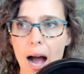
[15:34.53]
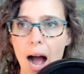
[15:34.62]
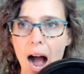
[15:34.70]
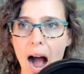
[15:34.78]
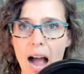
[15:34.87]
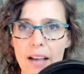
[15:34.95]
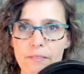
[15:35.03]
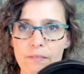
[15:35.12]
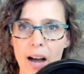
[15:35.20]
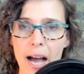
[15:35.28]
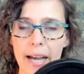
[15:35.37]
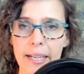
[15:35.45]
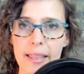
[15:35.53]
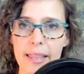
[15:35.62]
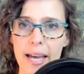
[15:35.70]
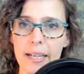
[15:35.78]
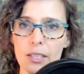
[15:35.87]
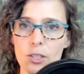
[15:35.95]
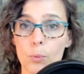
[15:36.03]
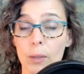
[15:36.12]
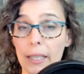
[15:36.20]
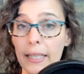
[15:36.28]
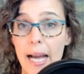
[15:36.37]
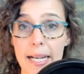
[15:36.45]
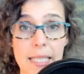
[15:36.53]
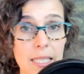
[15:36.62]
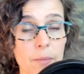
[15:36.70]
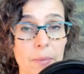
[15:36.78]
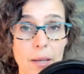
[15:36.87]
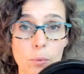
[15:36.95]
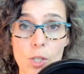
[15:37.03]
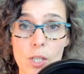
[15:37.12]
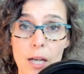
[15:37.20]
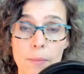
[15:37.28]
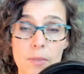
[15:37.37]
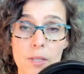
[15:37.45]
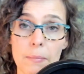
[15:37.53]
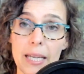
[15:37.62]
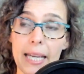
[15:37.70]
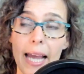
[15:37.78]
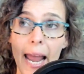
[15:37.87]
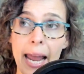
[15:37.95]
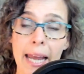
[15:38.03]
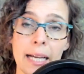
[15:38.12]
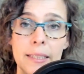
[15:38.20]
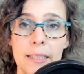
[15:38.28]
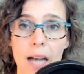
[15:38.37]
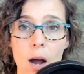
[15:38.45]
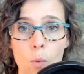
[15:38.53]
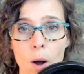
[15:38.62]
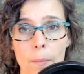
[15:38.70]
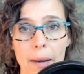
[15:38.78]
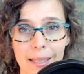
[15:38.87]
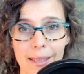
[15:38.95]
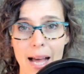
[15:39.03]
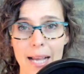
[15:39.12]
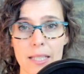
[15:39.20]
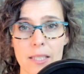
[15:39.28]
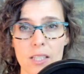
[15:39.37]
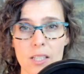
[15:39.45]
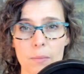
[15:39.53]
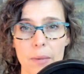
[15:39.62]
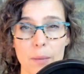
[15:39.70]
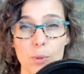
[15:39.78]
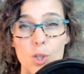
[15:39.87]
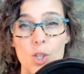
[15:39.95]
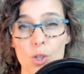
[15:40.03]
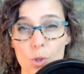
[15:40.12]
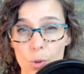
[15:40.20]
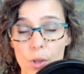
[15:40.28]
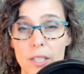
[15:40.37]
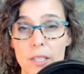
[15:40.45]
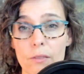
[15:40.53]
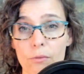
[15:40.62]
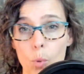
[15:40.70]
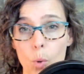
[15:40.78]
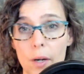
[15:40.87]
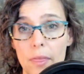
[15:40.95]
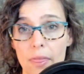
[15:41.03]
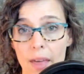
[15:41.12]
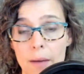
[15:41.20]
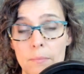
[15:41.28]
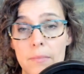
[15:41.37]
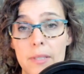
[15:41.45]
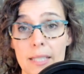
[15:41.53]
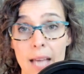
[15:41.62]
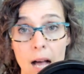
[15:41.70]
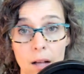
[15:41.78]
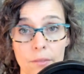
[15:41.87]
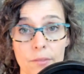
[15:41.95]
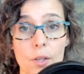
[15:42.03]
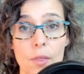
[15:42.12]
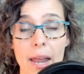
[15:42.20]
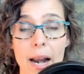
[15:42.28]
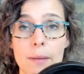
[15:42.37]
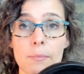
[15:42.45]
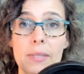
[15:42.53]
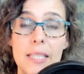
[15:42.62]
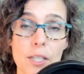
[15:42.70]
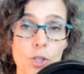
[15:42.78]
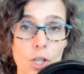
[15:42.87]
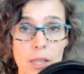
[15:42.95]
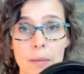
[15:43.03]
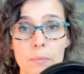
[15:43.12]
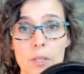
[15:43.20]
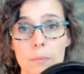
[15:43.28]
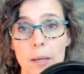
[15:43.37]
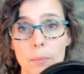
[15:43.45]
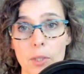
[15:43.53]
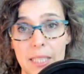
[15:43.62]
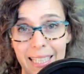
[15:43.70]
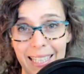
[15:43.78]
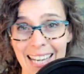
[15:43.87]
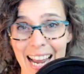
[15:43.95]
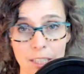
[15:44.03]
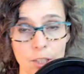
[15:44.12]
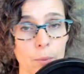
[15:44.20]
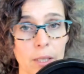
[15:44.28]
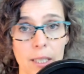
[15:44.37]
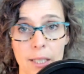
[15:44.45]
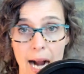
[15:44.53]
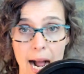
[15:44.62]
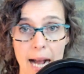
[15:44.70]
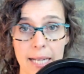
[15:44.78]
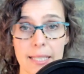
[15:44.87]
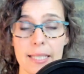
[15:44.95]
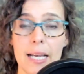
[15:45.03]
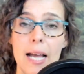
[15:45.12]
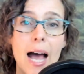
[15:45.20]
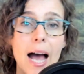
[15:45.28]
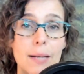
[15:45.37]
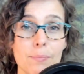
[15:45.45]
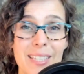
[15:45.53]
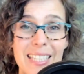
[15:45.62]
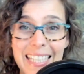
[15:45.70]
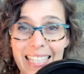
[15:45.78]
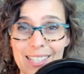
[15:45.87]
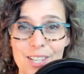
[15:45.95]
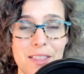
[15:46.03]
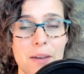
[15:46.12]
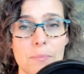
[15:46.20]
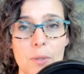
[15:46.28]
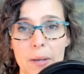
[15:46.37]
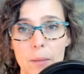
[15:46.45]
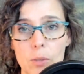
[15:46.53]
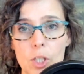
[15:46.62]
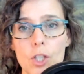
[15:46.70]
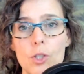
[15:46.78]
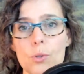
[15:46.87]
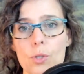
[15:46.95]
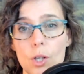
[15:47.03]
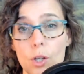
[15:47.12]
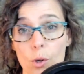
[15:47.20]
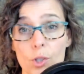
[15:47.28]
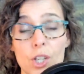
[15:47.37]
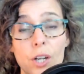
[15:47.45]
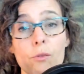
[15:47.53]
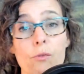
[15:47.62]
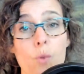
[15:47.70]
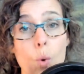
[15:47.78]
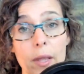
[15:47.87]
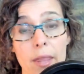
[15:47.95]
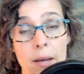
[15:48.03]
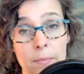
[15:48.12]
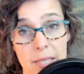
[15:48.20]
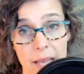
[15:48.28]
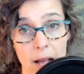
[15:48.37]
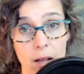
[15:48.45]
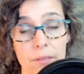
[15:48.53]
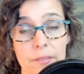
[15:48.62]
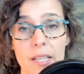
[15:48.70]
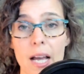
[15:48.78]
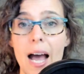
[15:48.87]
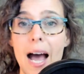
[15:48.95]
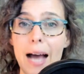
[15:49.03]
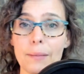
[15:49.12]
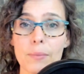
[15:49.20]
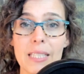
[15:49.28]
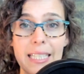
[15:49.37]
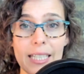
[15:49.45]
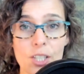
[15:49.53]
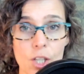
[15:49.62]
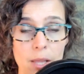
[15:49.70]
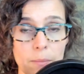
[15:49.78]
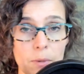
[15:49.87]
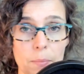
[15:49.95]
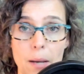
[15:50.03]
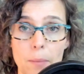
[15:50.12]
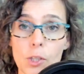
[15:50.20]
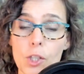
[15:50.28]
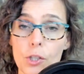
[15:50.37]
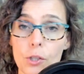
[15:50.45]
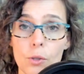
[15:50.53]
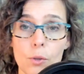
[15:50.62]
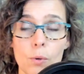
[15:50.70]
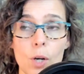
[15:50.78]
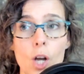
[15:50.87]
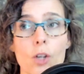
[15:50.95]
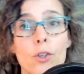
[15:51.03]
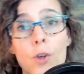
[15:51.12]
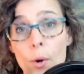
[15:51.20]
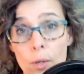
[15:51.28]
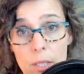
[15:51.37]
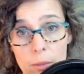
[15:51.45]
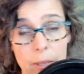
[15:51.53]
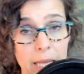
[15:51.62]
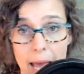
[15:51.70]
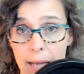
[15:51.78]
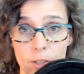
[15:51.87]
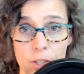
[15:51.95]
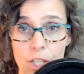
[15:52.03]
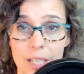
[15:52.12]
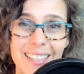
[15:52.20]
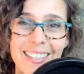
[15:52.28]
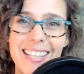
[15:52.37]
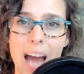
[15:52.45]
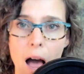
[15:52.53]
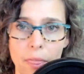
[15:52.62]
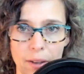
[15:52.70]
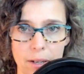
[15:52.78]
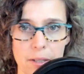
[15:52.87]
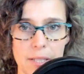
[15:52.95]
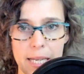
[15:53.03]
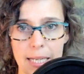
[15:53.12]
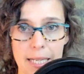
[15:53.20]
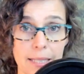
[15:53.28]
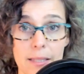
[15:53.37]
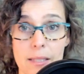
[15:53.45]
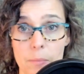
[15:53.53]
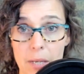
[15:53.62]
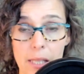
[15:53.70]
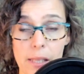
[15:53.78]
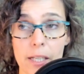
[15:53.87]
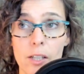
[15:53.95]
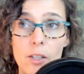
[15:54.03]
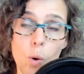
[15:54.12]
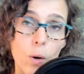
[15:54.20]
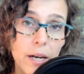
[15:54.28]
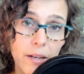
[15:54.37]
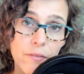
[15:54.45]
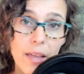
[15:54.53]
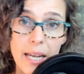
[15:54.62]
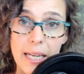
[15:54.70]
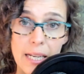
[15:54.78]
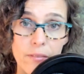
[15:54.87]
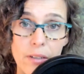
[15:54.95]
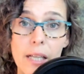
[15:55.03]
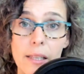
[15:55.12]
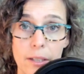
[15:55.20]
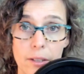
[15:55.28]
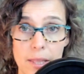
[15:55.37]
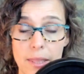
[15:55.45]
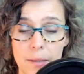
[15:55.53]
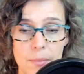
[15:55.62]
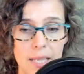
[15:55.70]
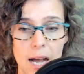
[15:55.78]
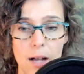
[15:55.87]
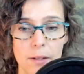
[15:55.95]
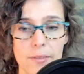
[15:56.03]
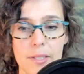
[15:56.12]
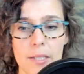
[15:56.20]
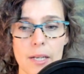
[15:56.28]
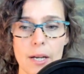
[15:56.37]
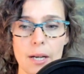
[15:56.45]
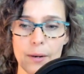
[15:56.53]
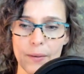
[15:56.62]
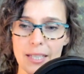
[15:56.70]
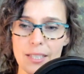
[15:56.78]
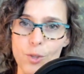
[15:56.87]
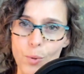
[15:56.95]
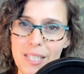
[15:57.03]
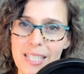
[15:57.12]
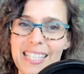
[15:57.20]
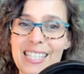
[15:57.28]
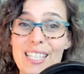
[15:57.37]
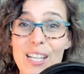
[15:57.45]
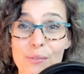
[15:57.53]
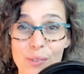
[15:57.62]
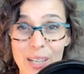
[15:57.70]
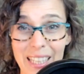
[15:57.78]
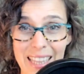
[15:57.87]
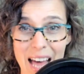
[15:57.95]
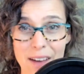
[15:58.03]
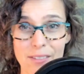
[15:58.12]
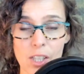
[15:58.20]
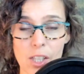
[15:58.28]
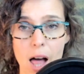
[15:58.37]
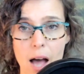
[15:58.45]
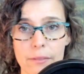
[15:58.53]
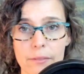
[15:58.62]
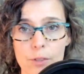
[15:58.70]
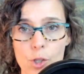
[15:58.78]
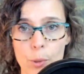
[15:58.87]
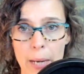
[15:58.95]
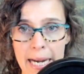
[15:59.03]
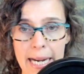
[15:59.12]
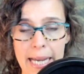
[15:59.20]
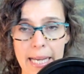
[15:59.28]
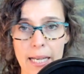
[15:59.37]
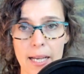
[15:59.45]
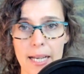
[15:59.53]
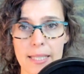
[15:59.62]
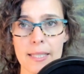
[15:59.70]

I find that it's really nice to be able to come to me, and I want my clients to be able to do this for themselves so that I'm teaching them to be able to connect with their guides. I'm teaching them to be able to use the coaching for themselves. I'm teaching them to be able to notice when the energy is not theirs and needs to be cleared, or if they can even clear it themselves, right? So it's a different level of training. It's